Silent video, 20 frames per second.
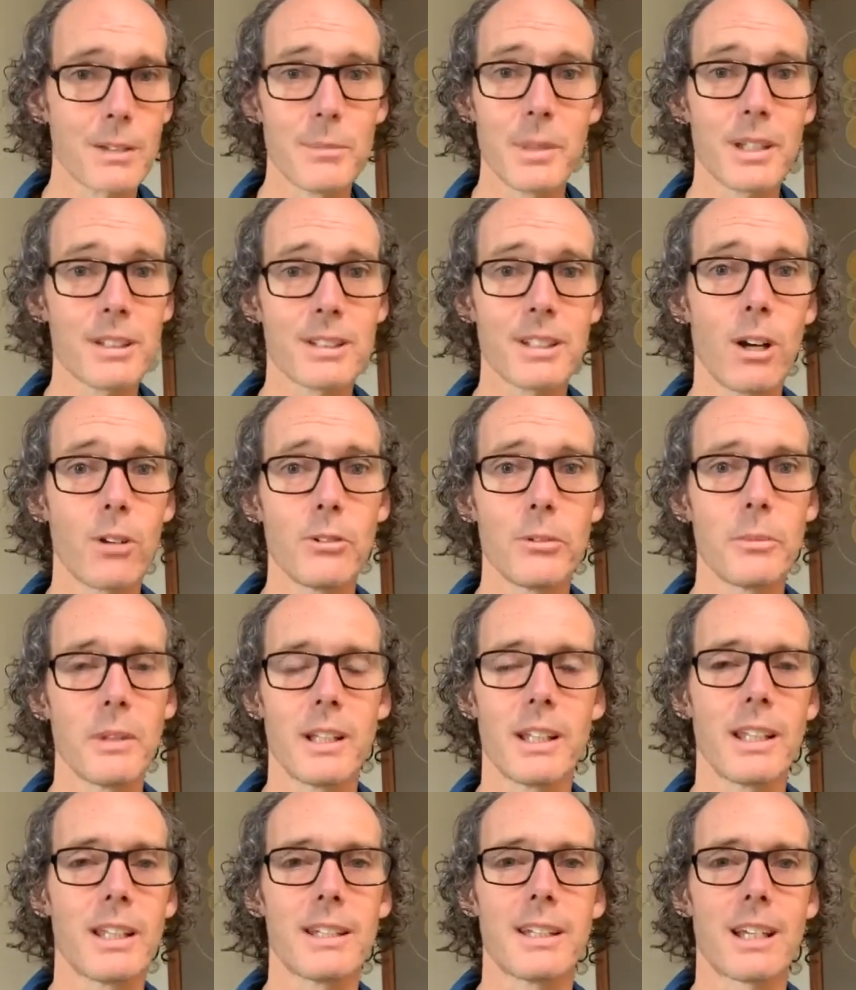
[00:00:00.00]
Because
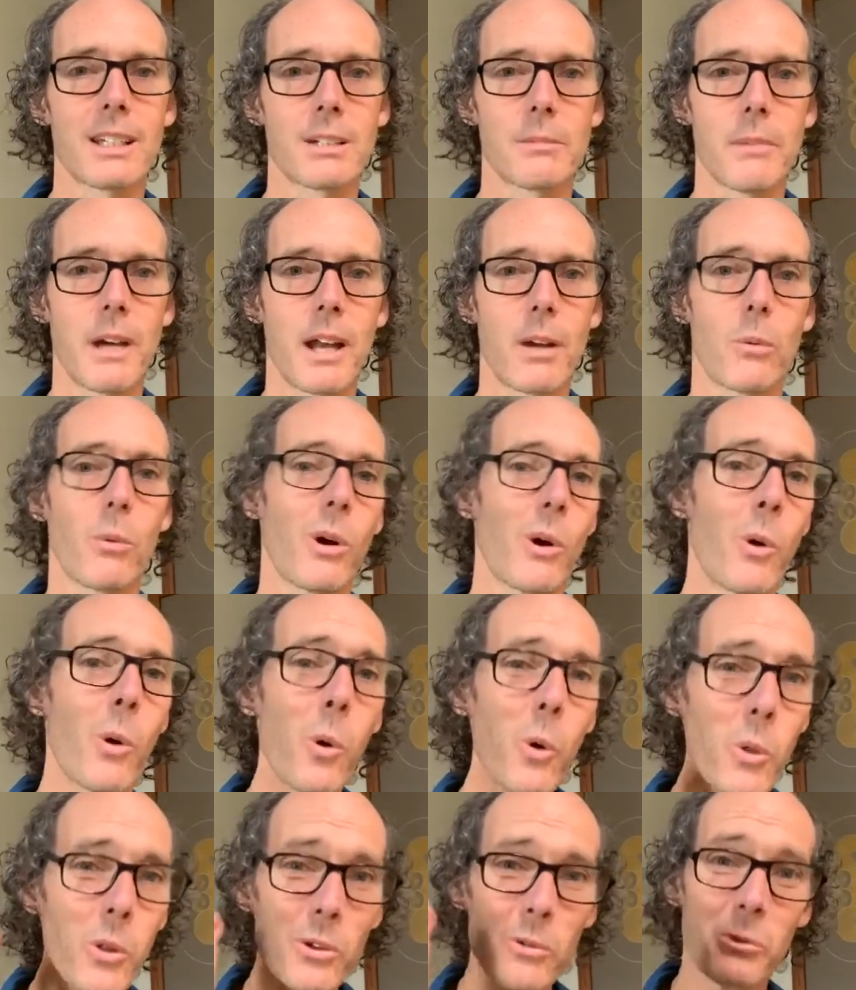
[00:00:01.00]
ultimately it doesn't matter.
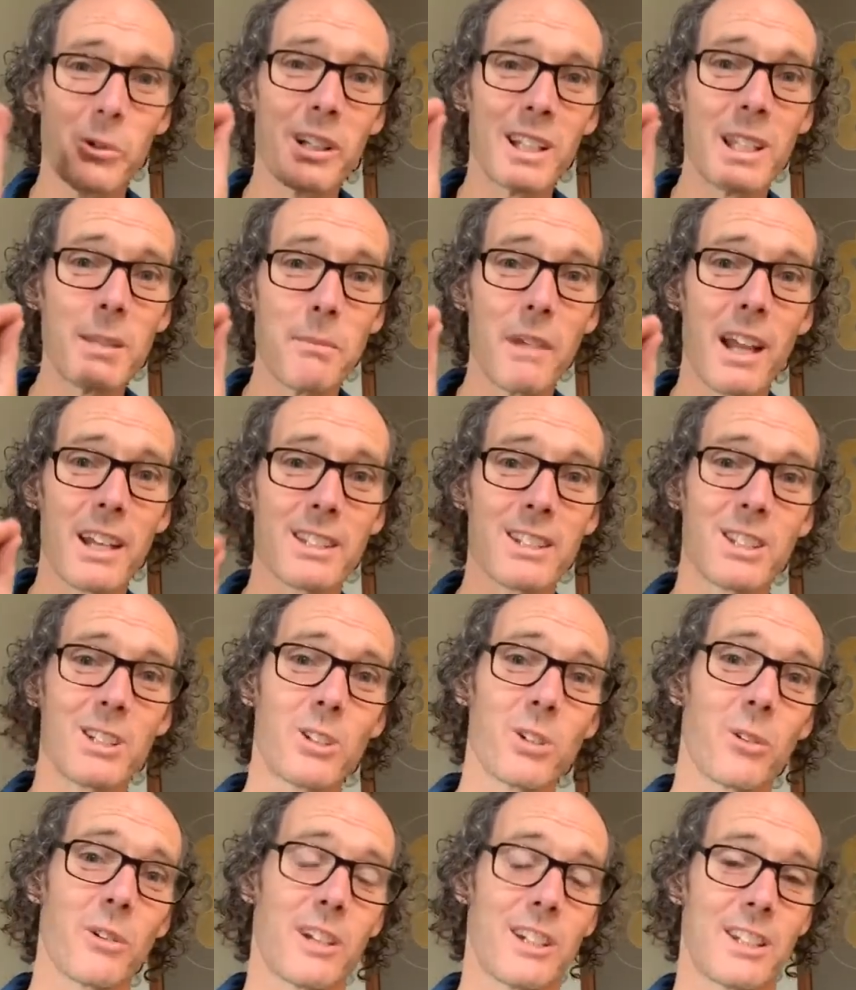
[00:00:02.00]
All that really matters is
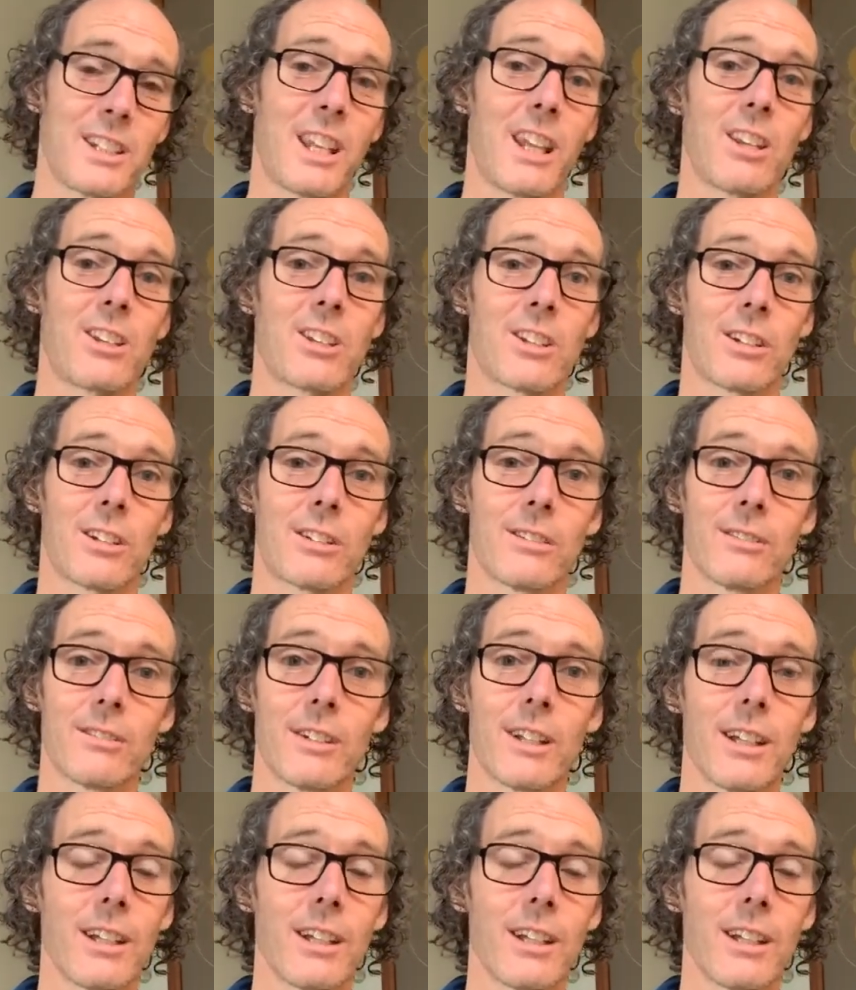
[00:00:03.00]
your intention.